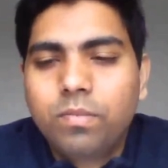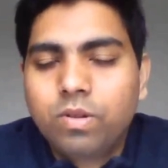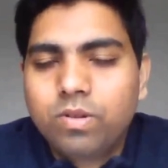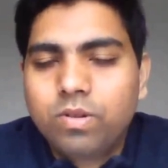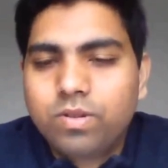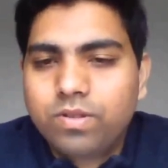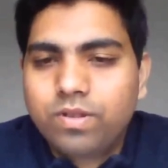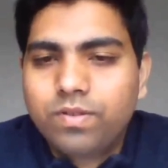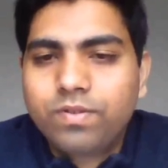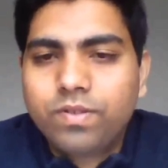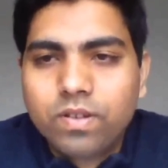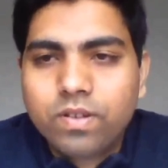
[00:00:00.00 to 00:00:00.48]

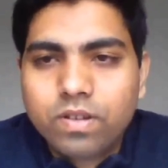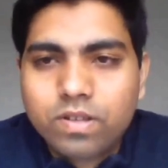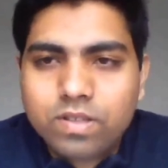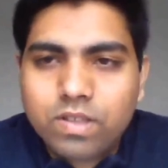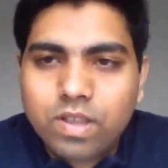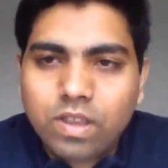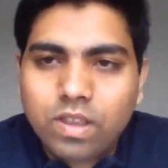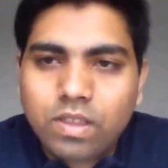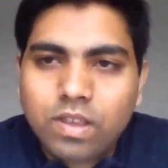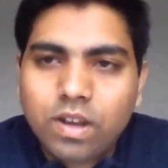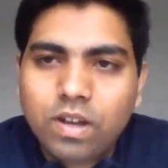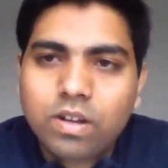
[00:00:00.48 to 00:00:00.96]
Because the
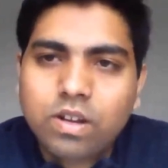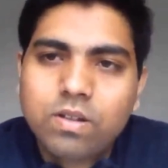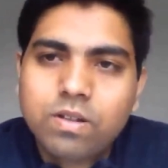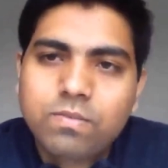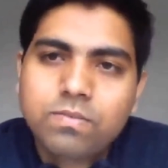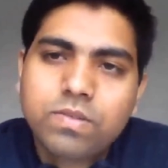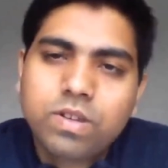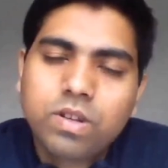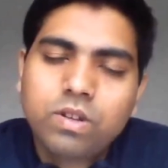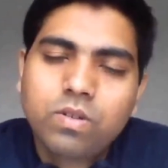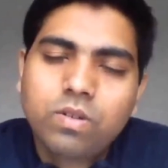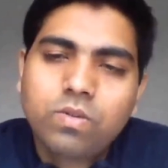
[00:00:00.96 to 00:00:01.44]
first thing that
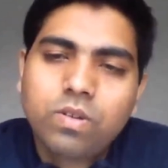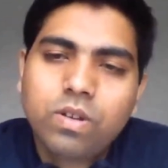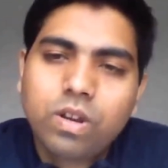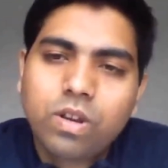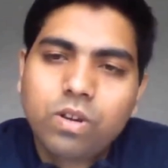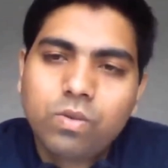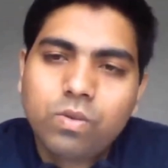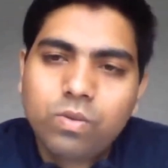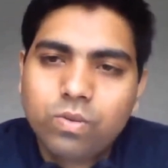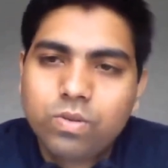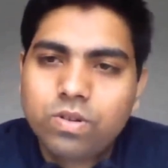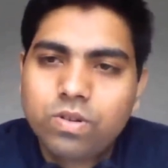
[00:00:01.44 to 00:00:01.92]
comes into
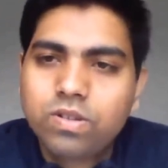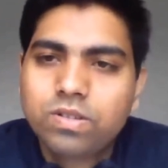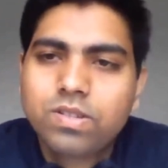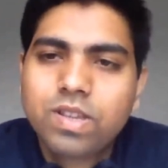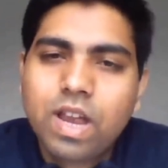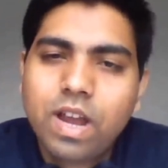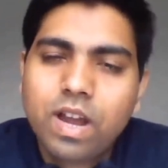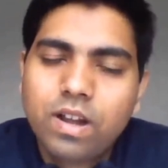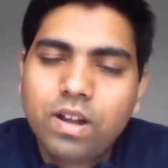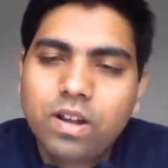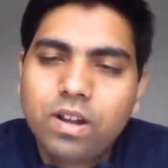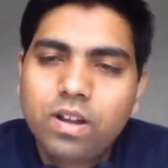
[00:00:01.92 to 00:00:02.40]
a
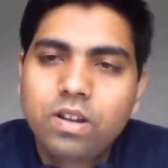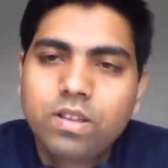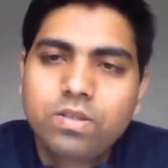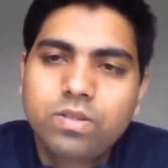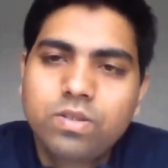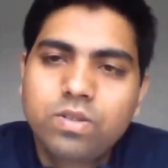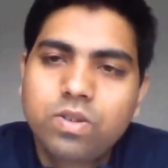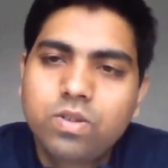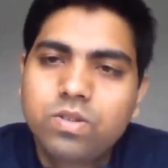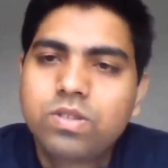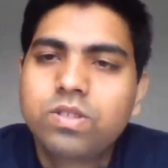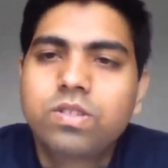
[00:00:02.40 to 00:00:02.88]
recruiter's hand
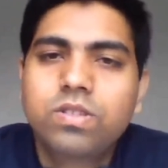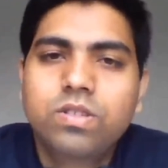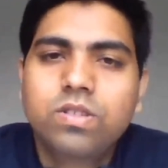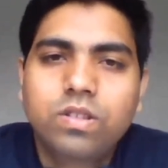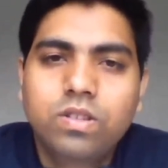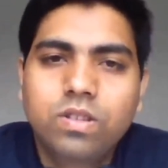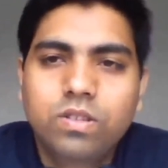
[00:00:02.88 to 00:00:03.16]
is your